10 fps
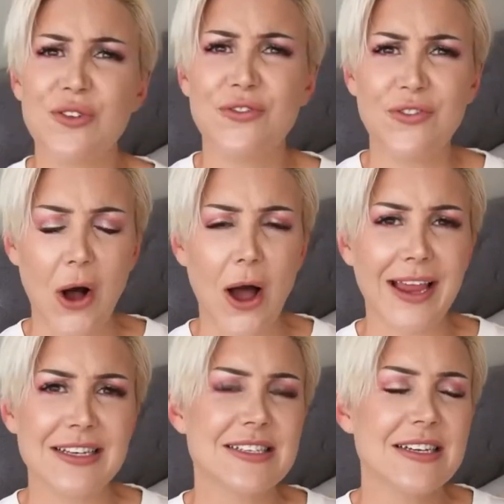
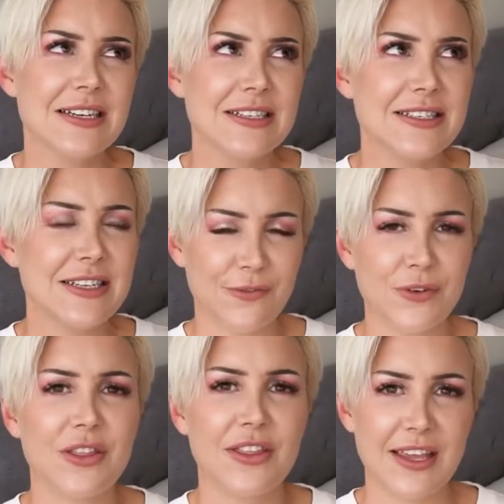find
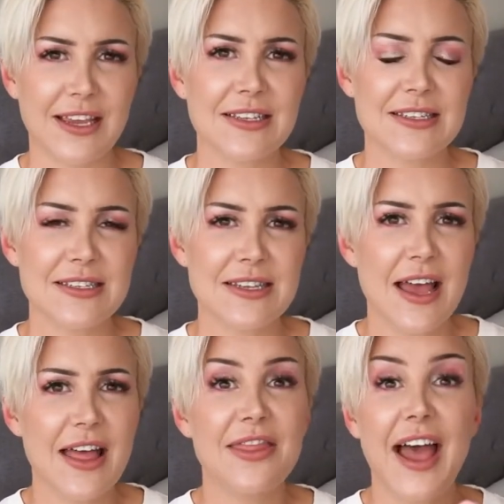different things
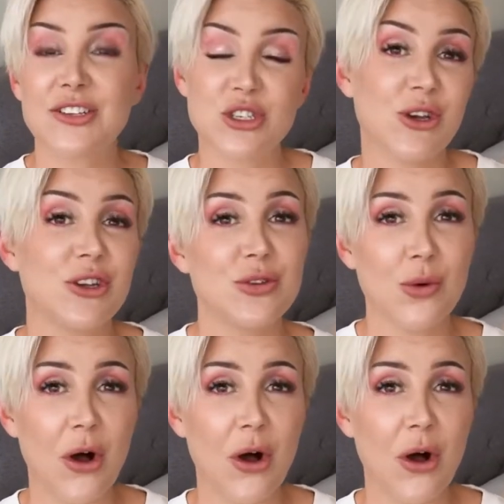that turn you